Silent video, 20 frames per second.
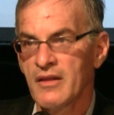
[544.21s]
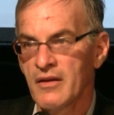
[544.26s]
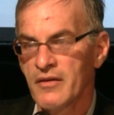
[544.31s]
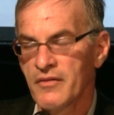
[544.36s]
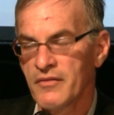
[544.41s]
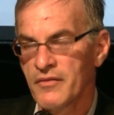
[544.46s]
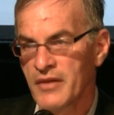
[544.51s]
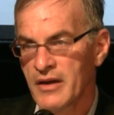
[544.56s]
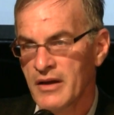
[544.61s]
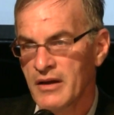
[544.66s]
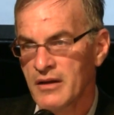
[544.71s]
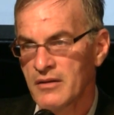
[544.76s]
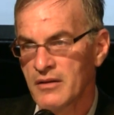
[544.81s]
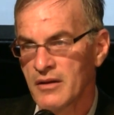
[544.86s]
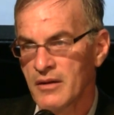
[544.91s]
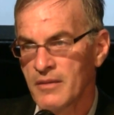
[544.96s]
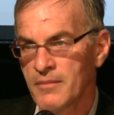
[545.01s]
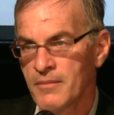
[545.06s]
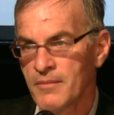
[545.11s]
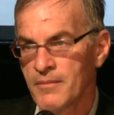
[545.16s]
the
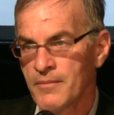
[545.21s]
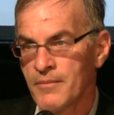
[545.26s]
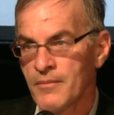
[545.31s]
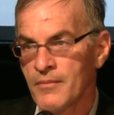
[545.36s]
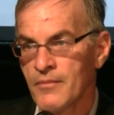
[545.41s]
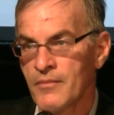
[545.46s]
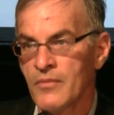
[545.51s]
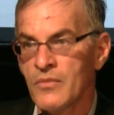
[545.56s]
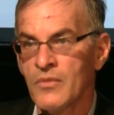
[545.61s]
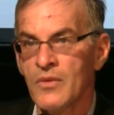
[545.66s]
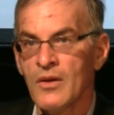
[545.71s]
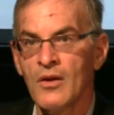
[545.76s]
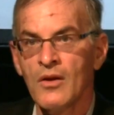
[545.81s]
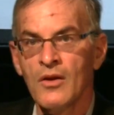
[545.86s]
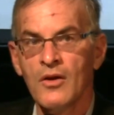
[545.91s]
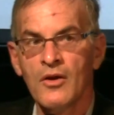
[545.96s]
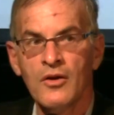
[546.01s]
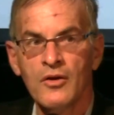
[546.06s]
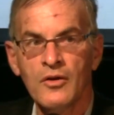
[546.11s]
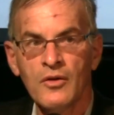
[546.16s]
victim,
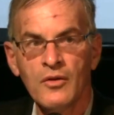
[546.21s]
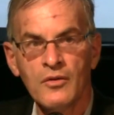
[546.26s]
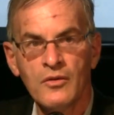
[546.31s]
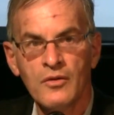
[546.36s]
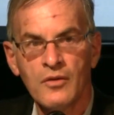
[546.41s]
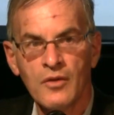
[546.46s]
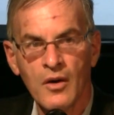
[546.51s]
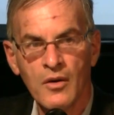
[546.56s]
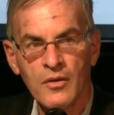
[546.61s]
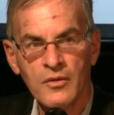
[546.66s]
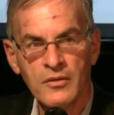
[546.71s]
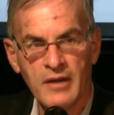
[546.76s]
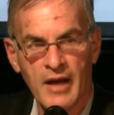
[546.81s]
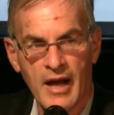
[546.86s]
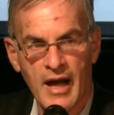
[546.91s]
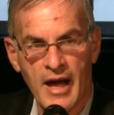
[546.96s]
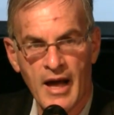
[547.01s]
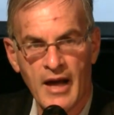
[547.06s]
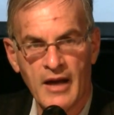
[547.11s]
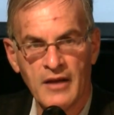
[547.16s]
you
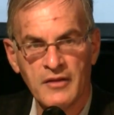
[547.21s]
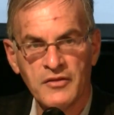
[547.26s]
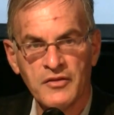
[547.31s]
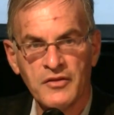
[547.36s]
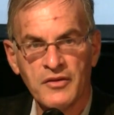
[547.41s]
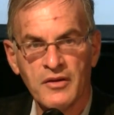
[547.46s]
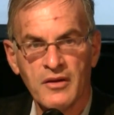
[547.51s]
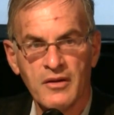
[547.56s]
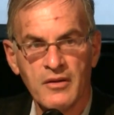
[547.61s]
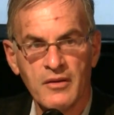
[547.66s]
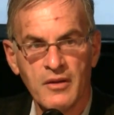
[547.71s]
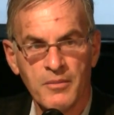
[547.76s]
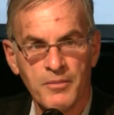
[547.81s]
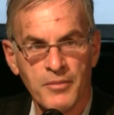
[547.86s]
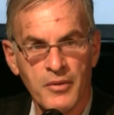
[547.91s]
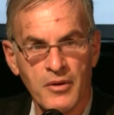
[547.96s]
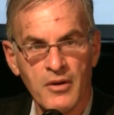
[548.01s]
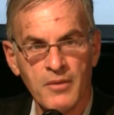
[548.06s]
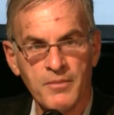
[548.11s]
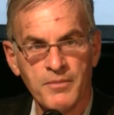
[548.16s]
don't ask the
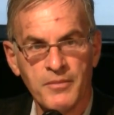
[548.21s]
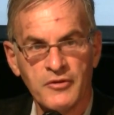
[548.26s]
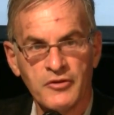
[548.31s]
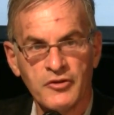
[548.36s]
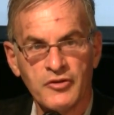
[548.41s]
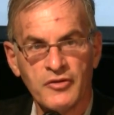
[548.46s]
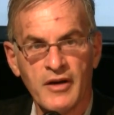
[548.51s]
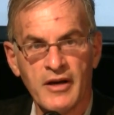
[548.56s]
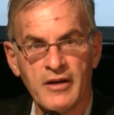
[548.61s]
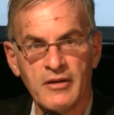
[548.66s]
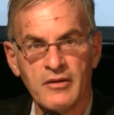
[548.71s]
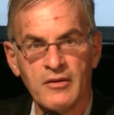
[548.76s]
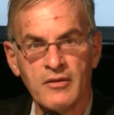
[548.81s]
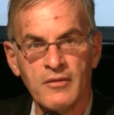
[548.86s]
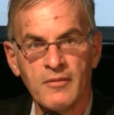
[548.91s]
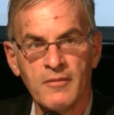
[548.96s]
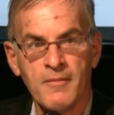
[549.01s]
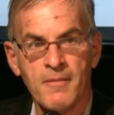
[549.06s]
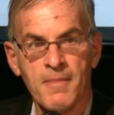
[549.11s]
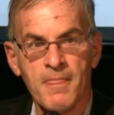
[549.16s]

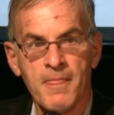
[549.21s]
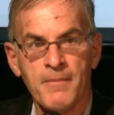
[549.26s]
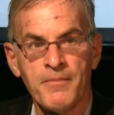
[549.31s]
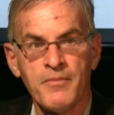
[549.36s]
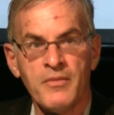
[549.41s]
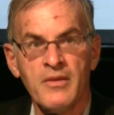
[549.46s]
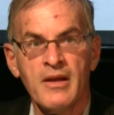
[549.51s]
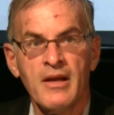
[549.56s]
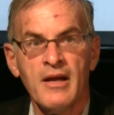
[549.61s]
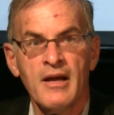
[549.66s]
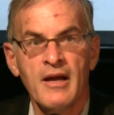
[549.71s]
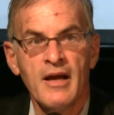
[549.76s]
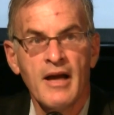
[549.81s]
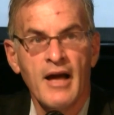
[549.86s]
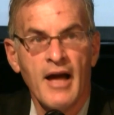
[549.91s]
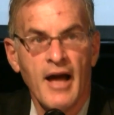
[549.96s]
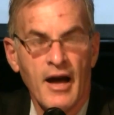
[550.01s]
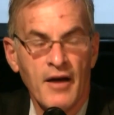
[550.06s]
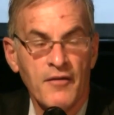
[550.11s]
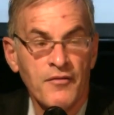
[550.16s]
perpetrator.
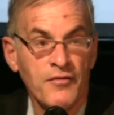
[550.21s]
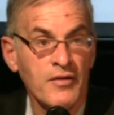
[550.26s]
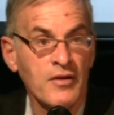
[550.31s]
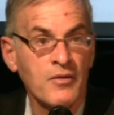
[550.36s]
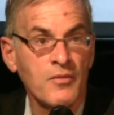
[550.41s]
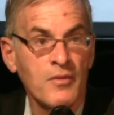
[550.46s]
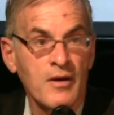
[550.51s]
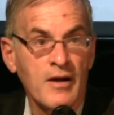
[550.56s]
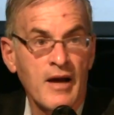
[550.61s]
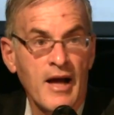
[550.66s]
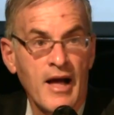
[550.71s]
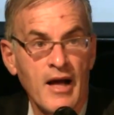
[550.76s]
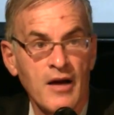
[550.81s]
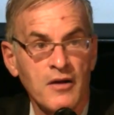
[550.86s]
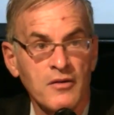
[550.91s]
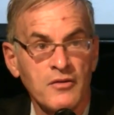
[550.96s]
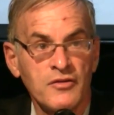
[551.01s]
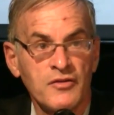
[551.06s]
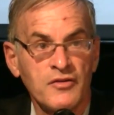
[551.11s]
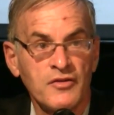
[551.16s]
Everywhere
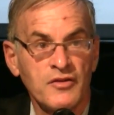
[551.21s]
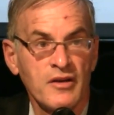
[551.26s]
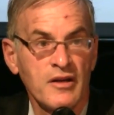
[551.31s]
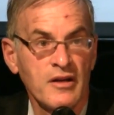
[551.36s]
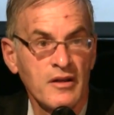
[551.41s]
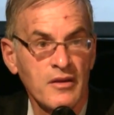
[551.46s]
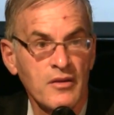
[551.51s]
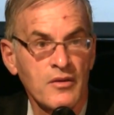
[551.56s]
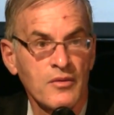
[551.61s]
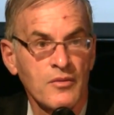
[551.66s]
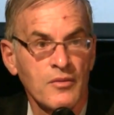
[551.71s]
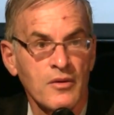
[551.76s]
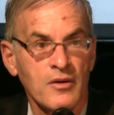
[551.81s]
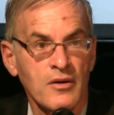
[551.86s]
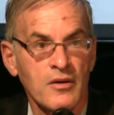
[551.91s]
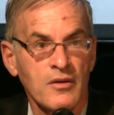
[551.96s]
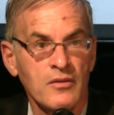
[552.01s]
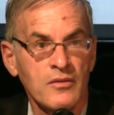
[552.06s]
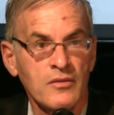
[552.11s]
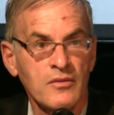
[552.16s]
else in the
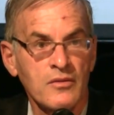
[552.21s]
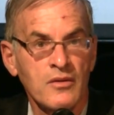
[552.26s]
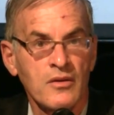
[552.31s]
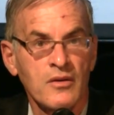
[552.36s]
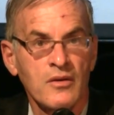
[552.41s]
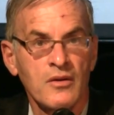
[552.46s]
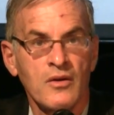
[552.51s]
world,